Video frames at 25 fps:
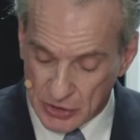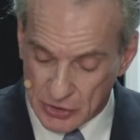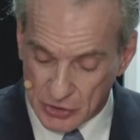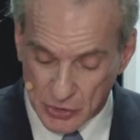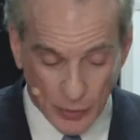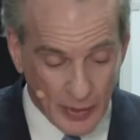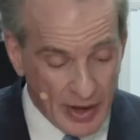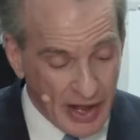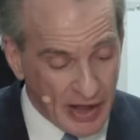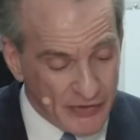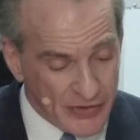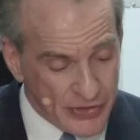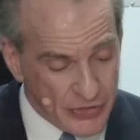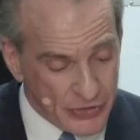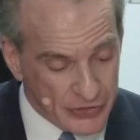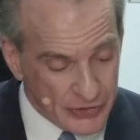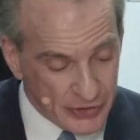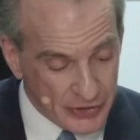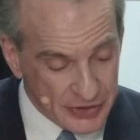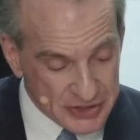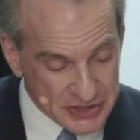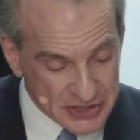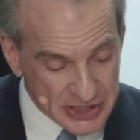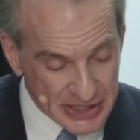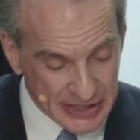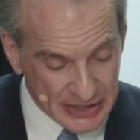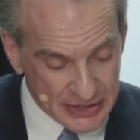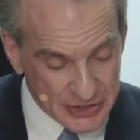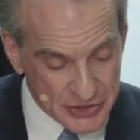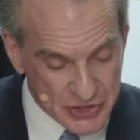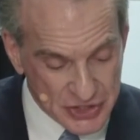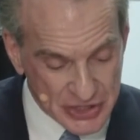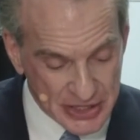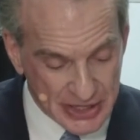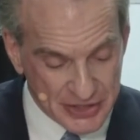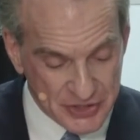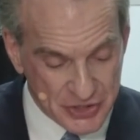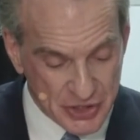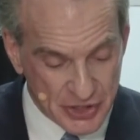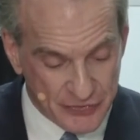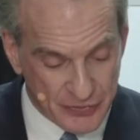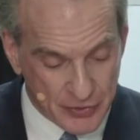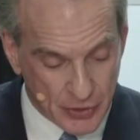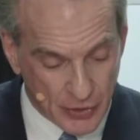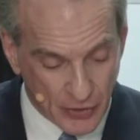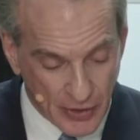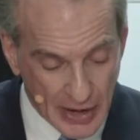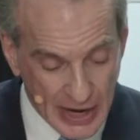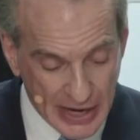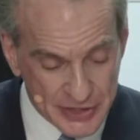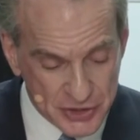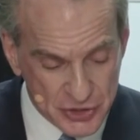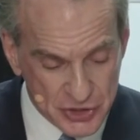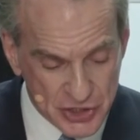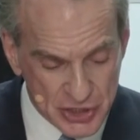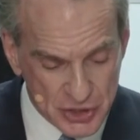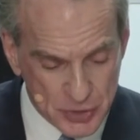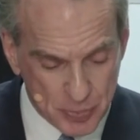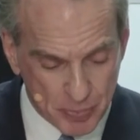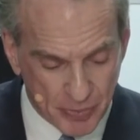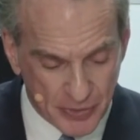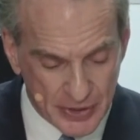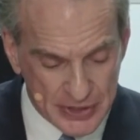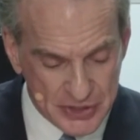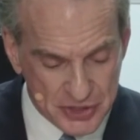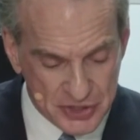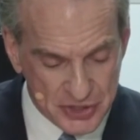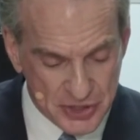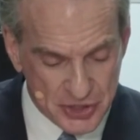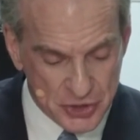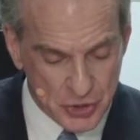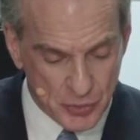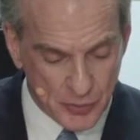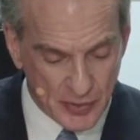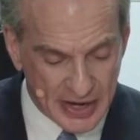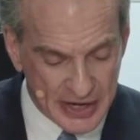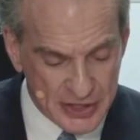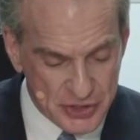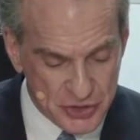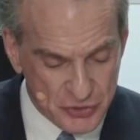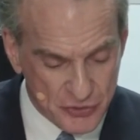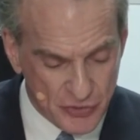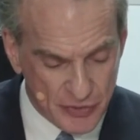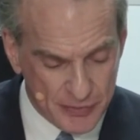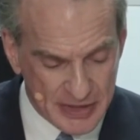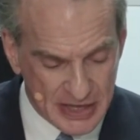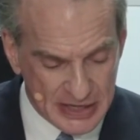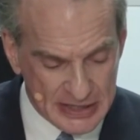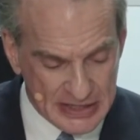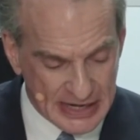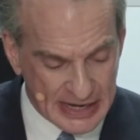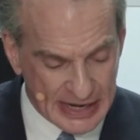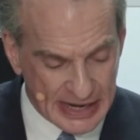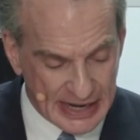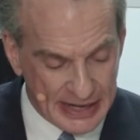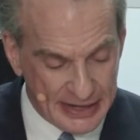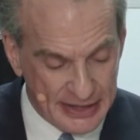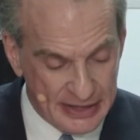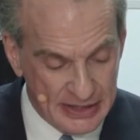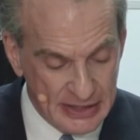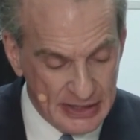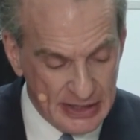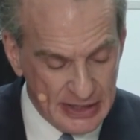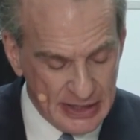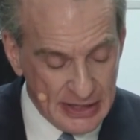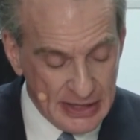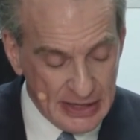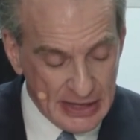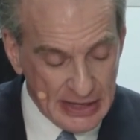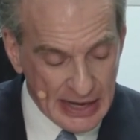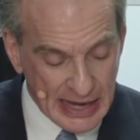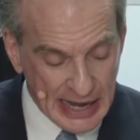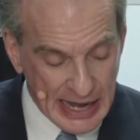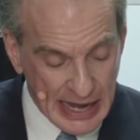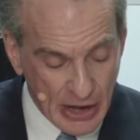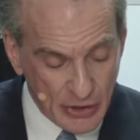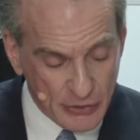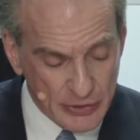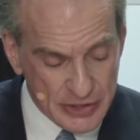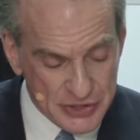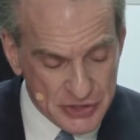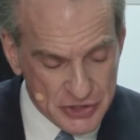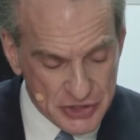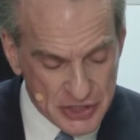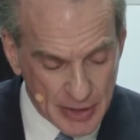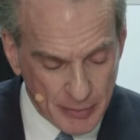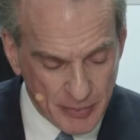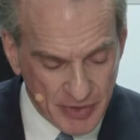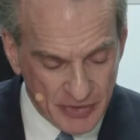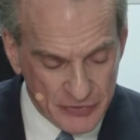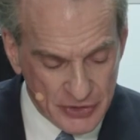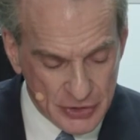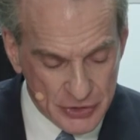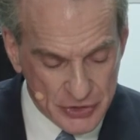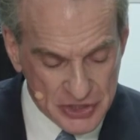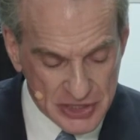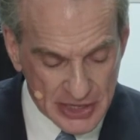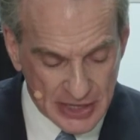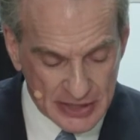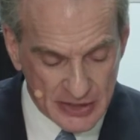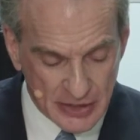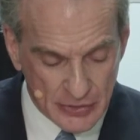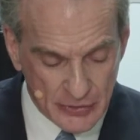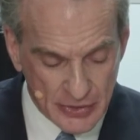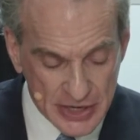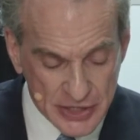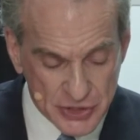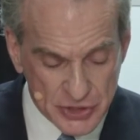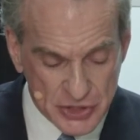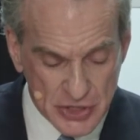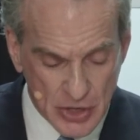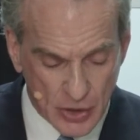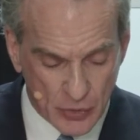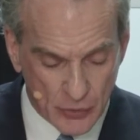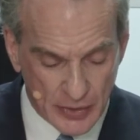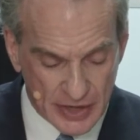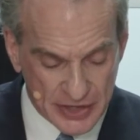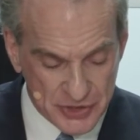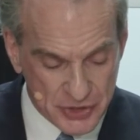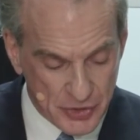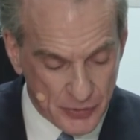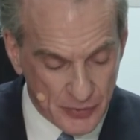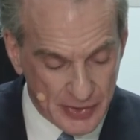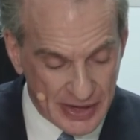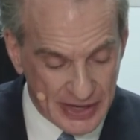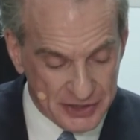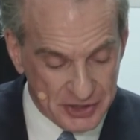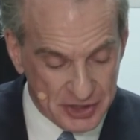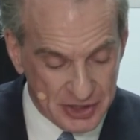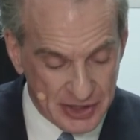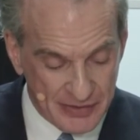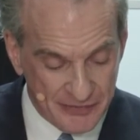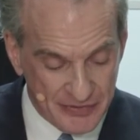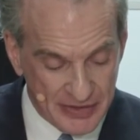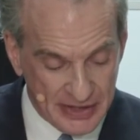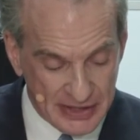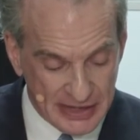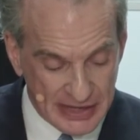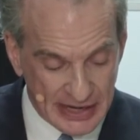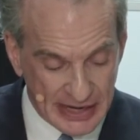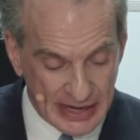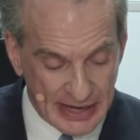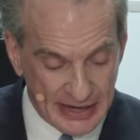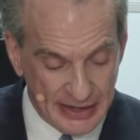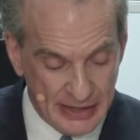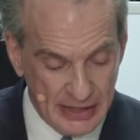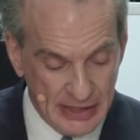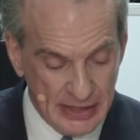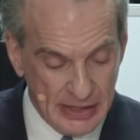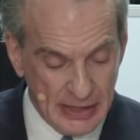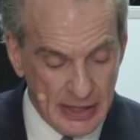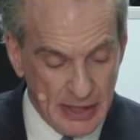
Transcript: 12 and 13 says, If Christ is preached as raised from the dead, how can some of you say there is no resurrection of the dead?